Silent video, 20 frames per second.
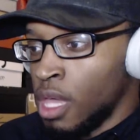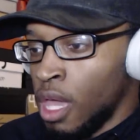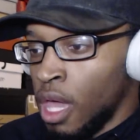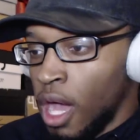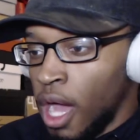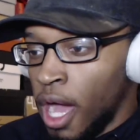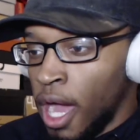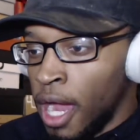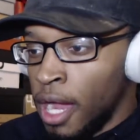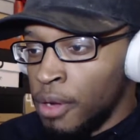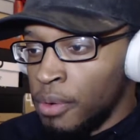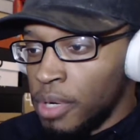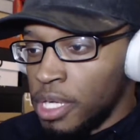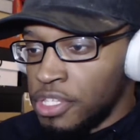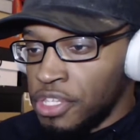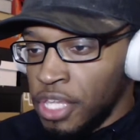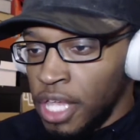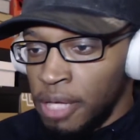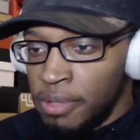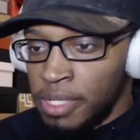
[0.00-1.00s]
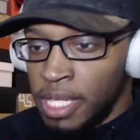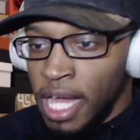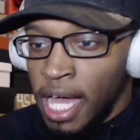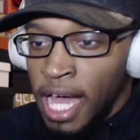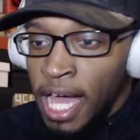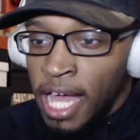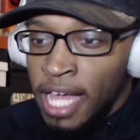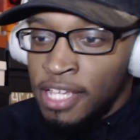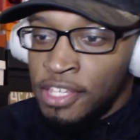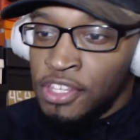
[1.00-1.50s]
Alright, what's up
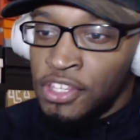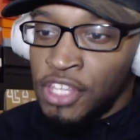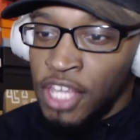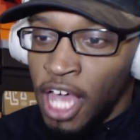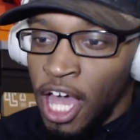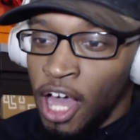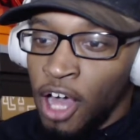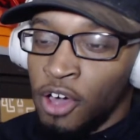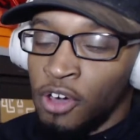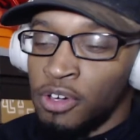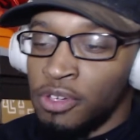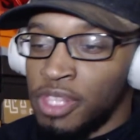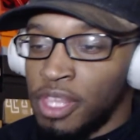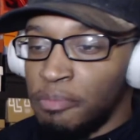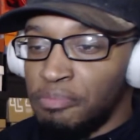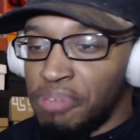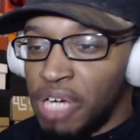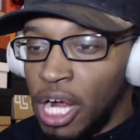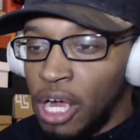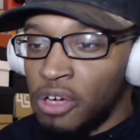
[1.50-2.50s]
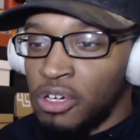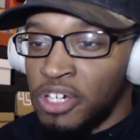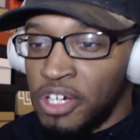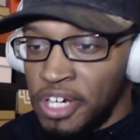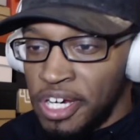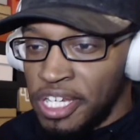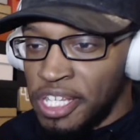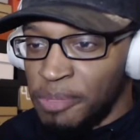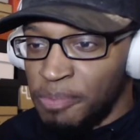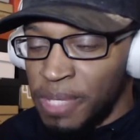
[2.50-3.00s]
guys? So, the bro
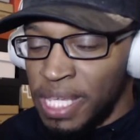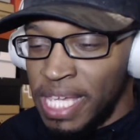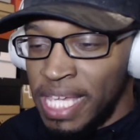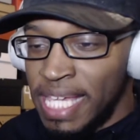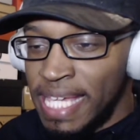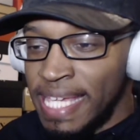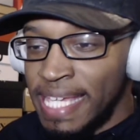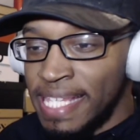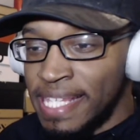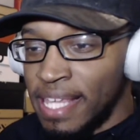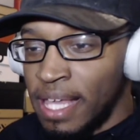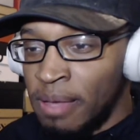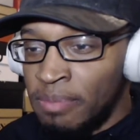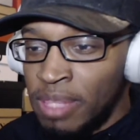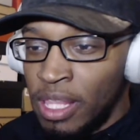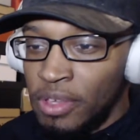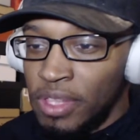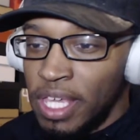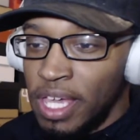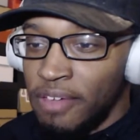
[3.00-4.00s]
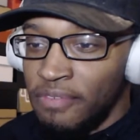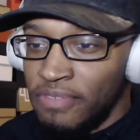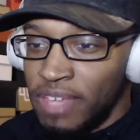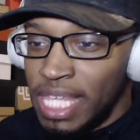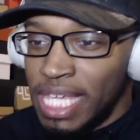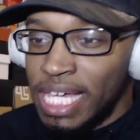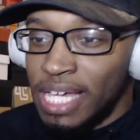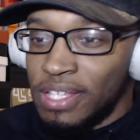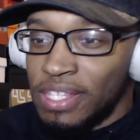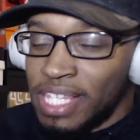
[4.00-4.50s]
Crispy, he has uploaded a
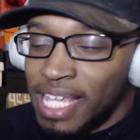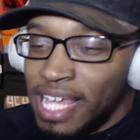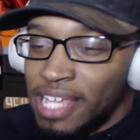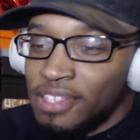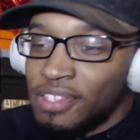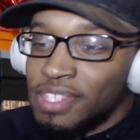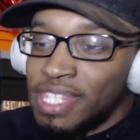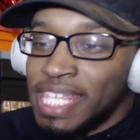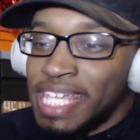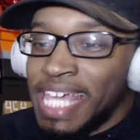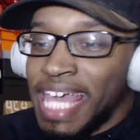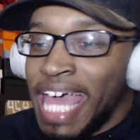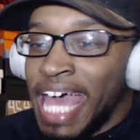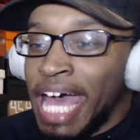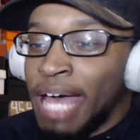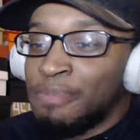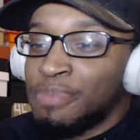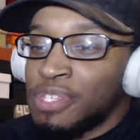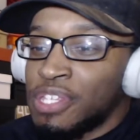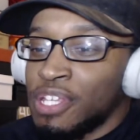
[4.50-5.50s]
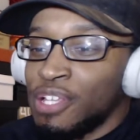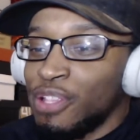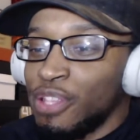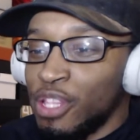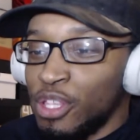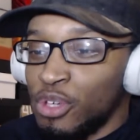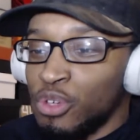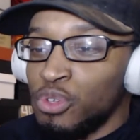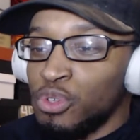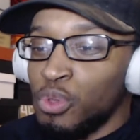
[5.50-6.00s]
video titled The
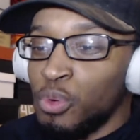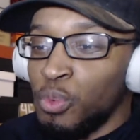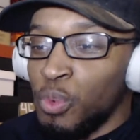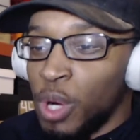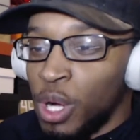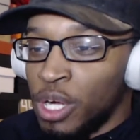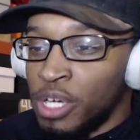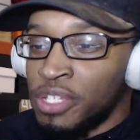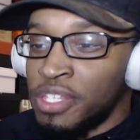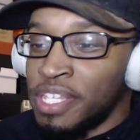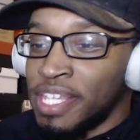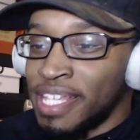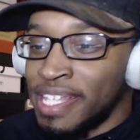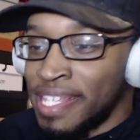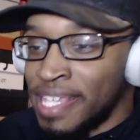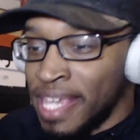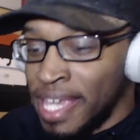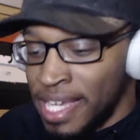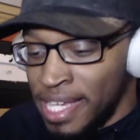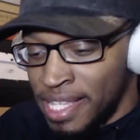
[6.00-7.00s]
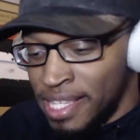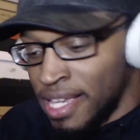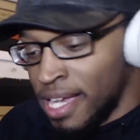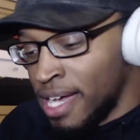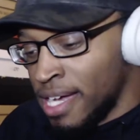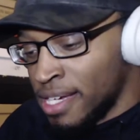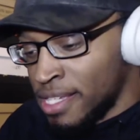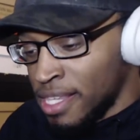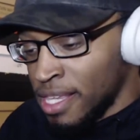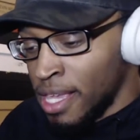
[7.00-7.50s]
Absolute Worst
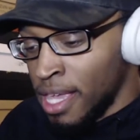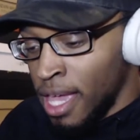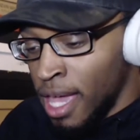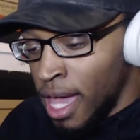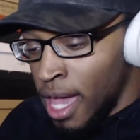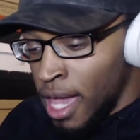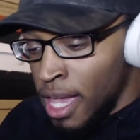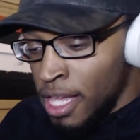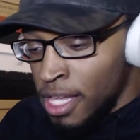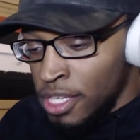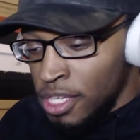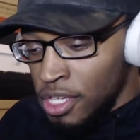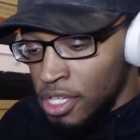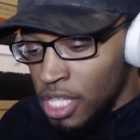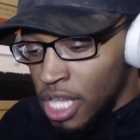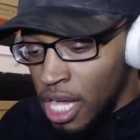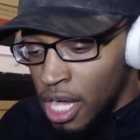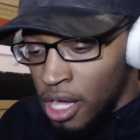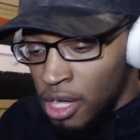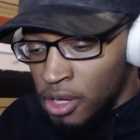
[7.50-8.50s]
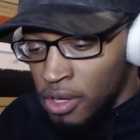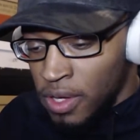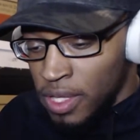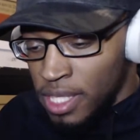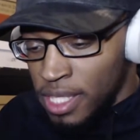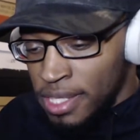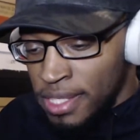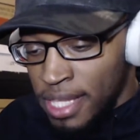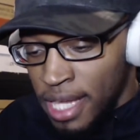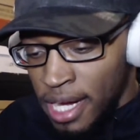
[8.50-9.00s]
TikToks. You know,
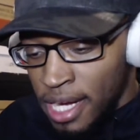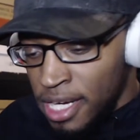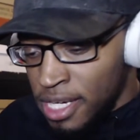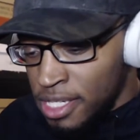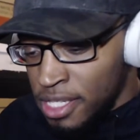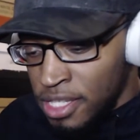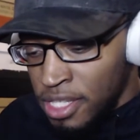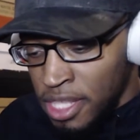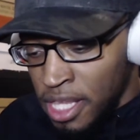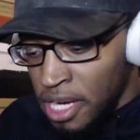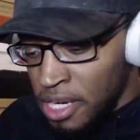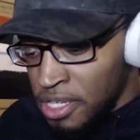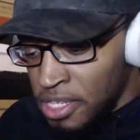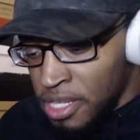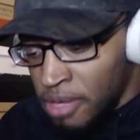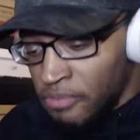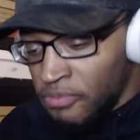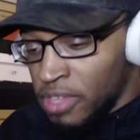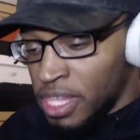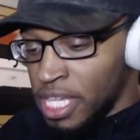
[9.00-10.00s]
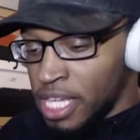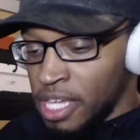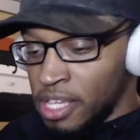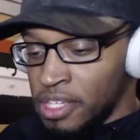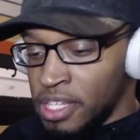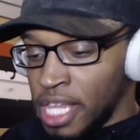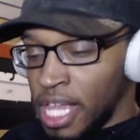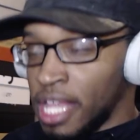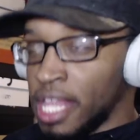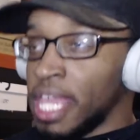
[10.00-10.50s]
there's some
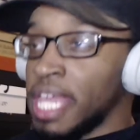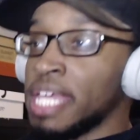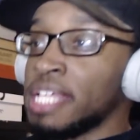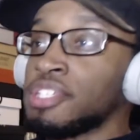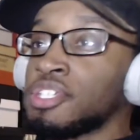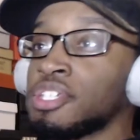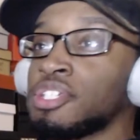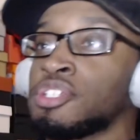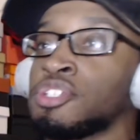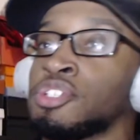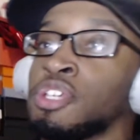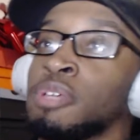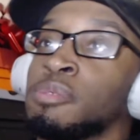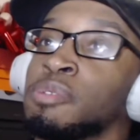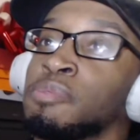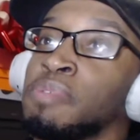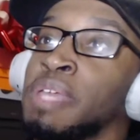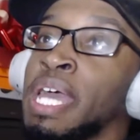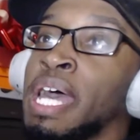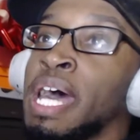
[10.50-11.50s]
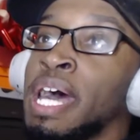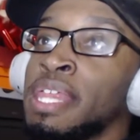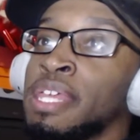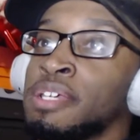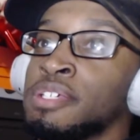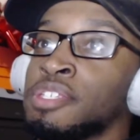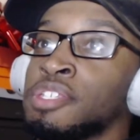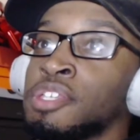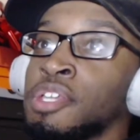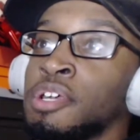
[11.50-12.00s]
videos out, it just trips me out how
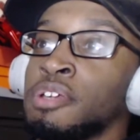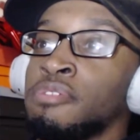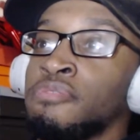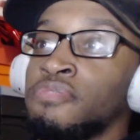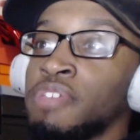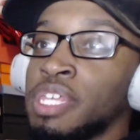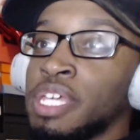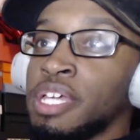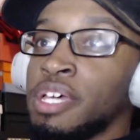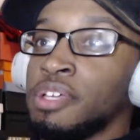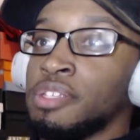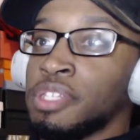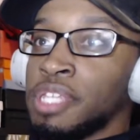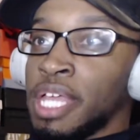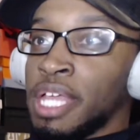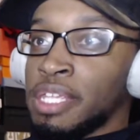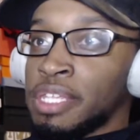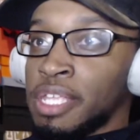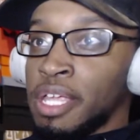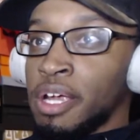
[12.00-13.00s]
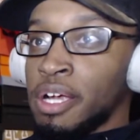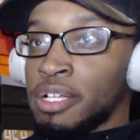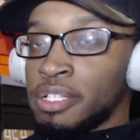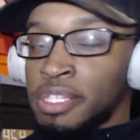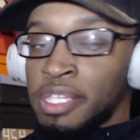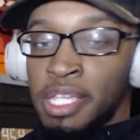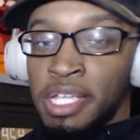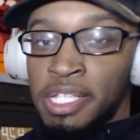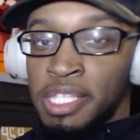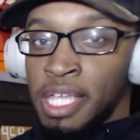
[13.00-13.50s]
there's certain videos out there on
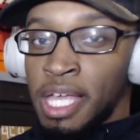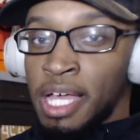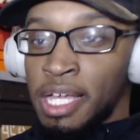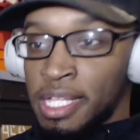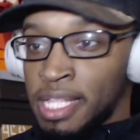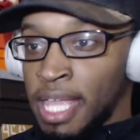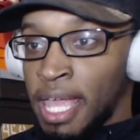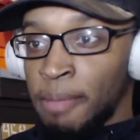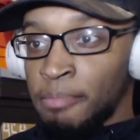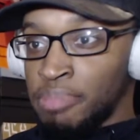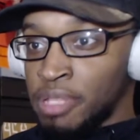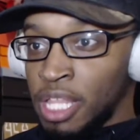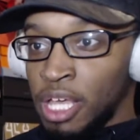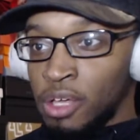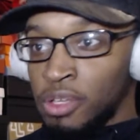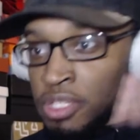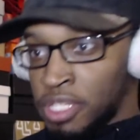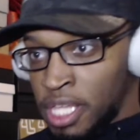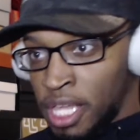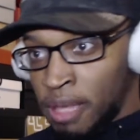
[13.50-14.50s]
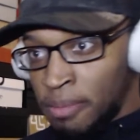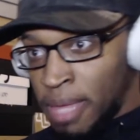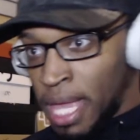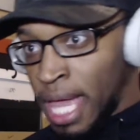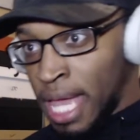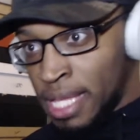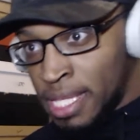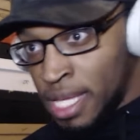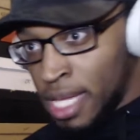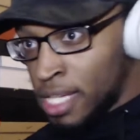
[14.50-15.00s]
TikTok that blows up,
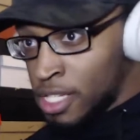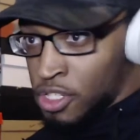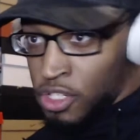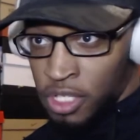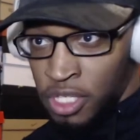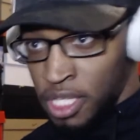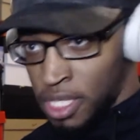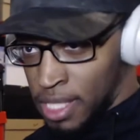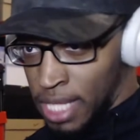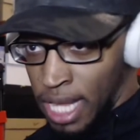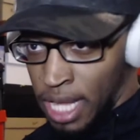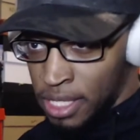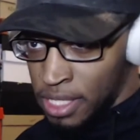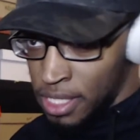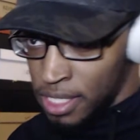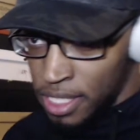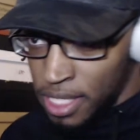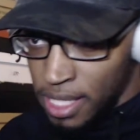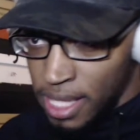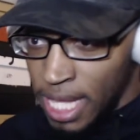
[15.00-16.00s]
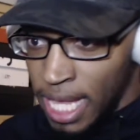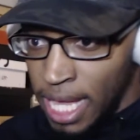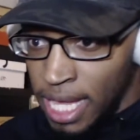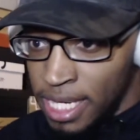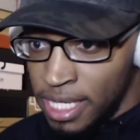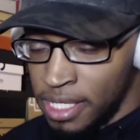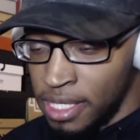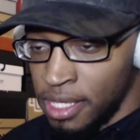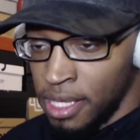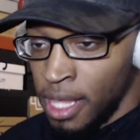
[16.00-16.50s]
has hundreds of thousands of
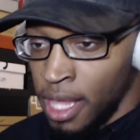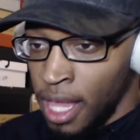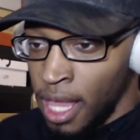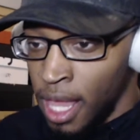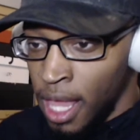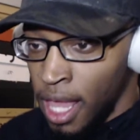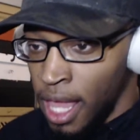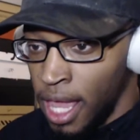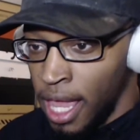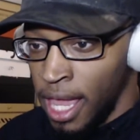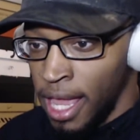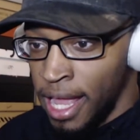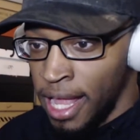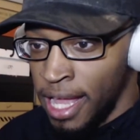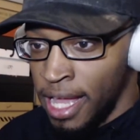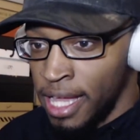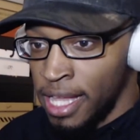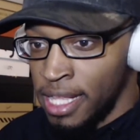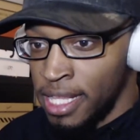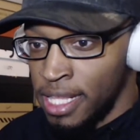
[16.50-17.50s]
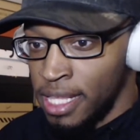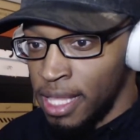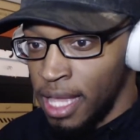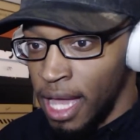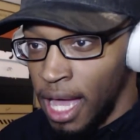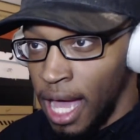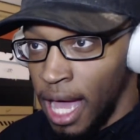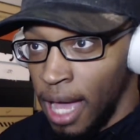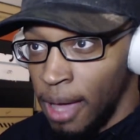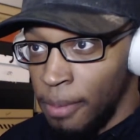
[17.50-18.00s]
likes, and
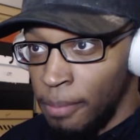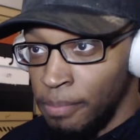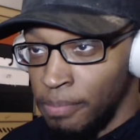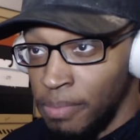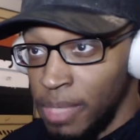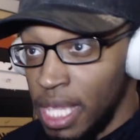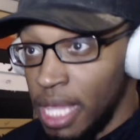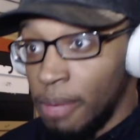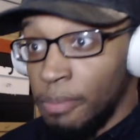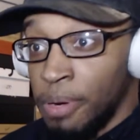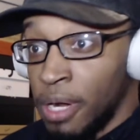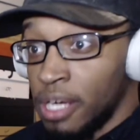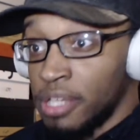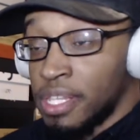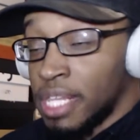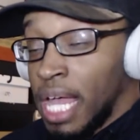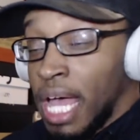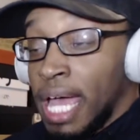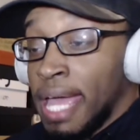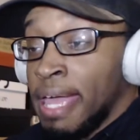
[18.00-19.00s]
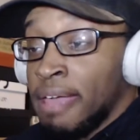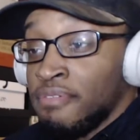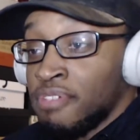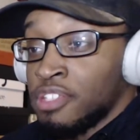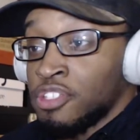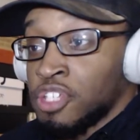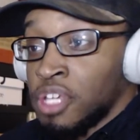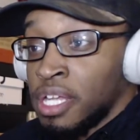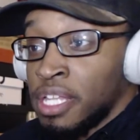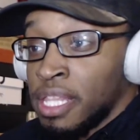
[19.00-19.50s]
me personally, I ain't
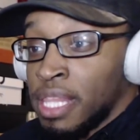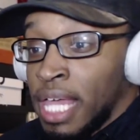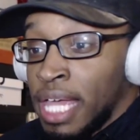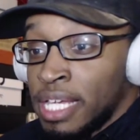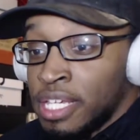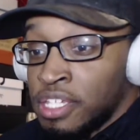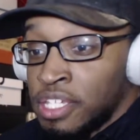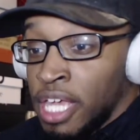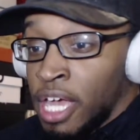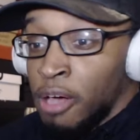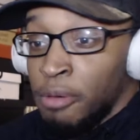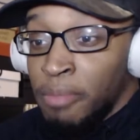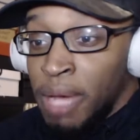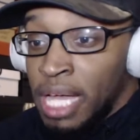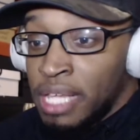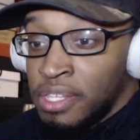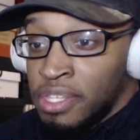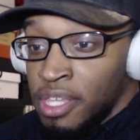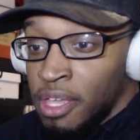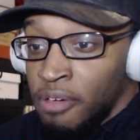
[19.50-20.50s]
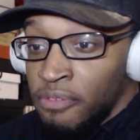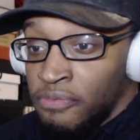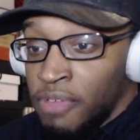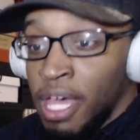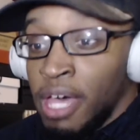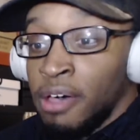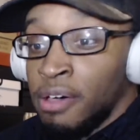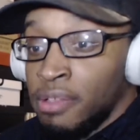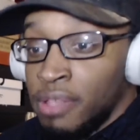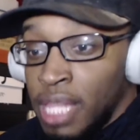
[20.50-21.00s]
even trying to like shout myself
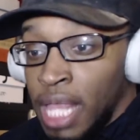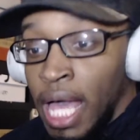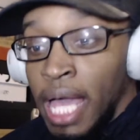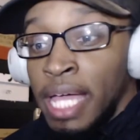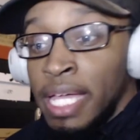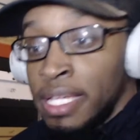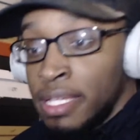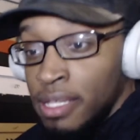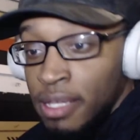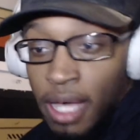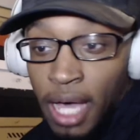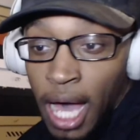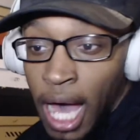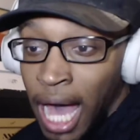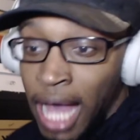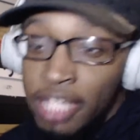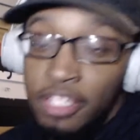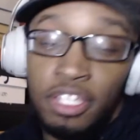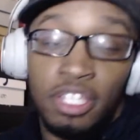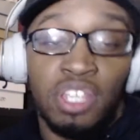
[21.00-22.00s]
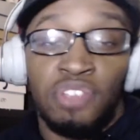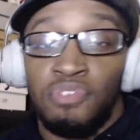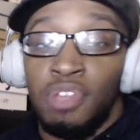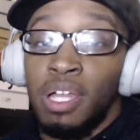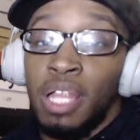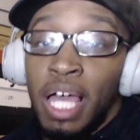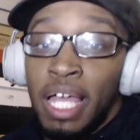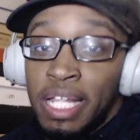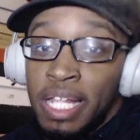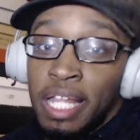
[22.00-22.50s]
out, like, I just feel
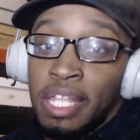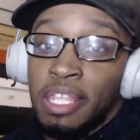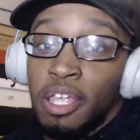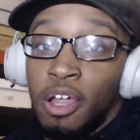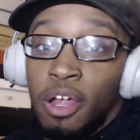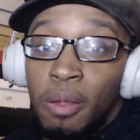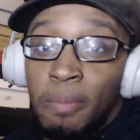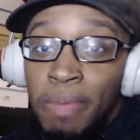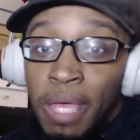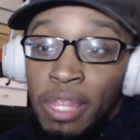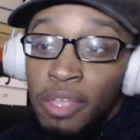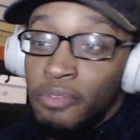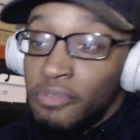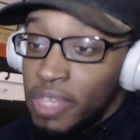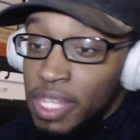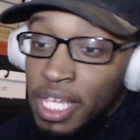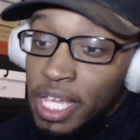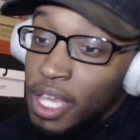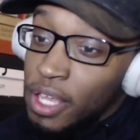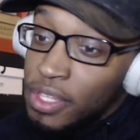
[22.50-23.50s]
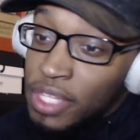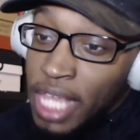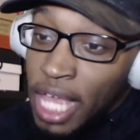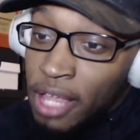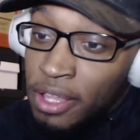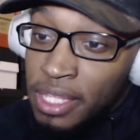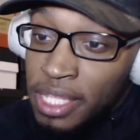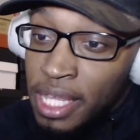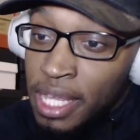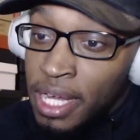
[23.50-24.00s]
like that there are better videos
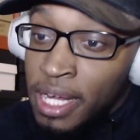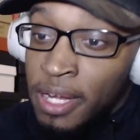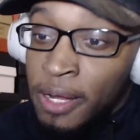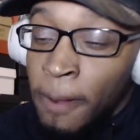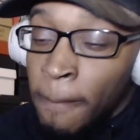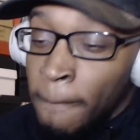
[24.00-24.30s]
out there.